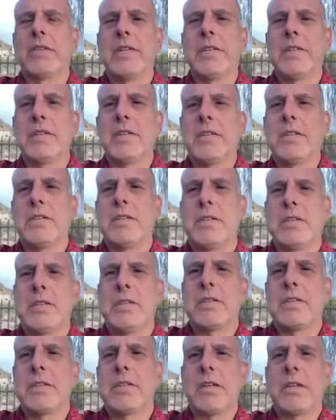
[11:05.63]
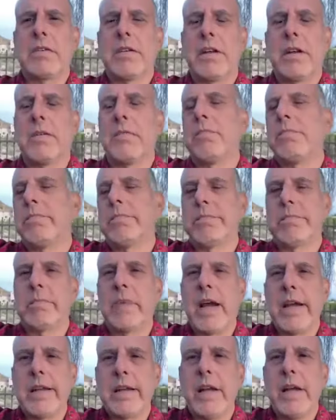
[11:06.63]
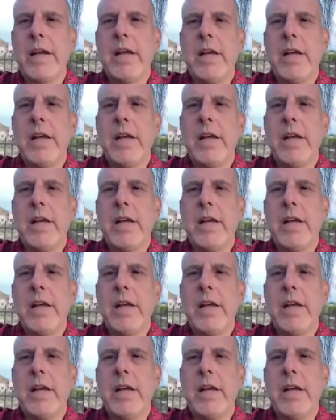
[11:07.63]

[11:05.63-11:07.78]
This will, you know, right?